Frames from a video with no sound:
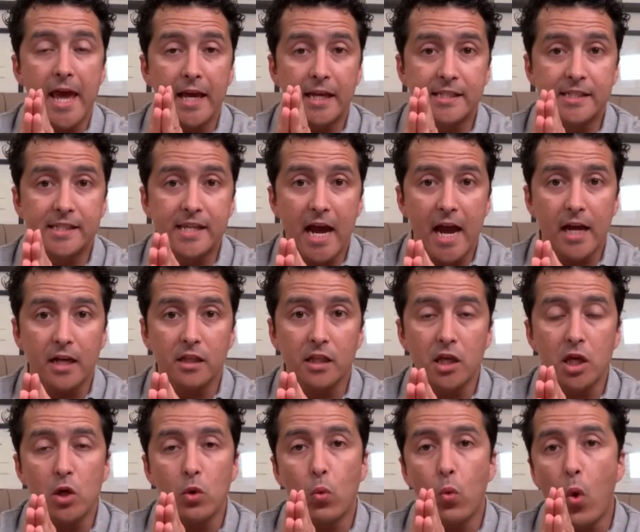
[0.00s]

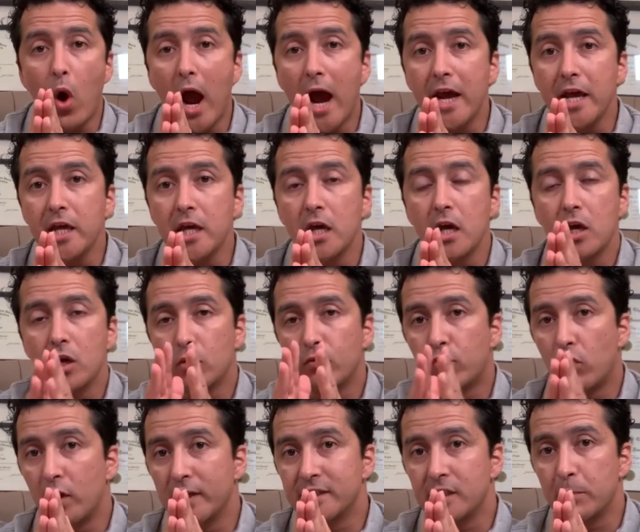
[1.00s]
exactly why
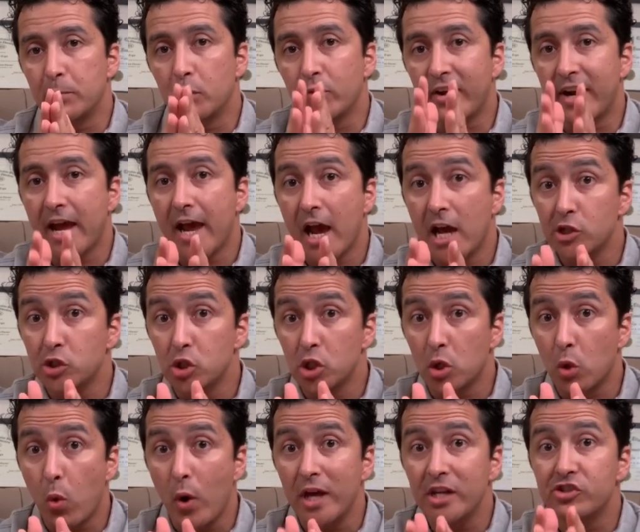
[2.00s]
for example when i ask you
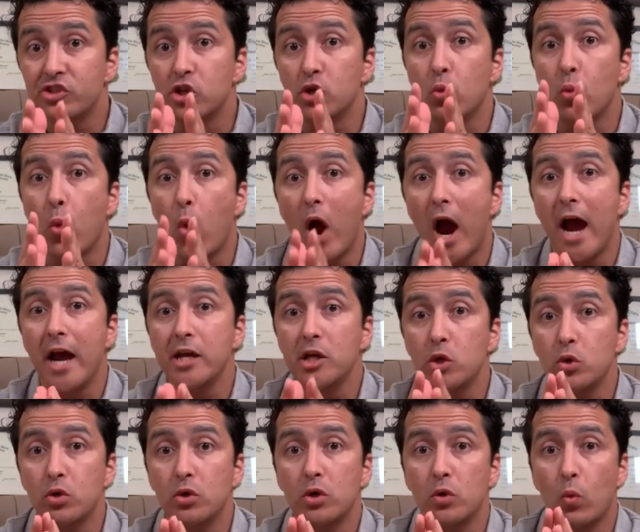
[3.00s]
the question why
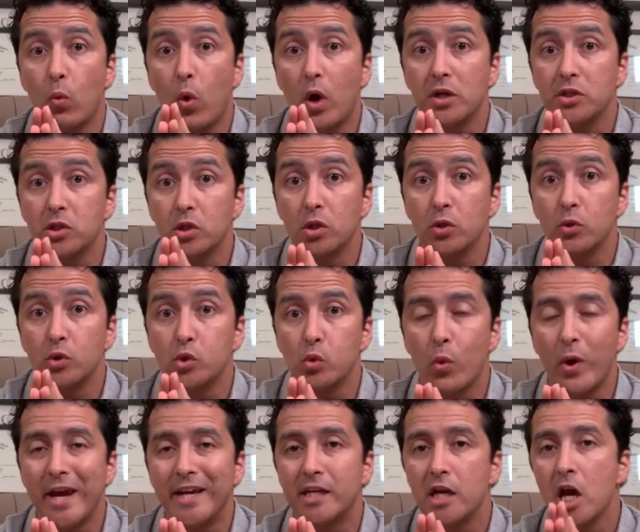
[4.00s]
you want to lose
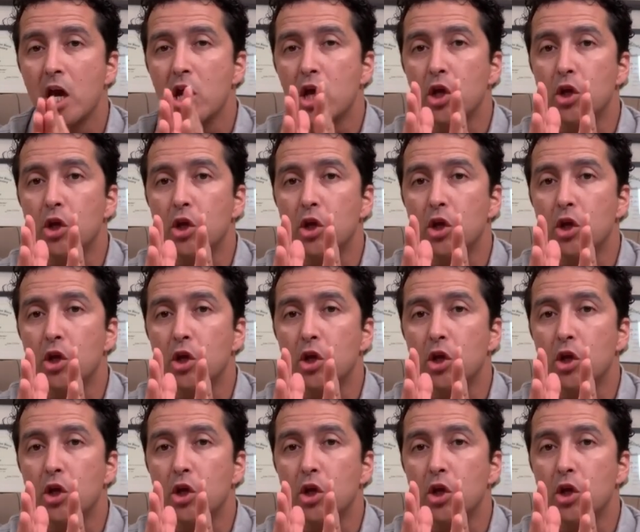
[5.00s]
weight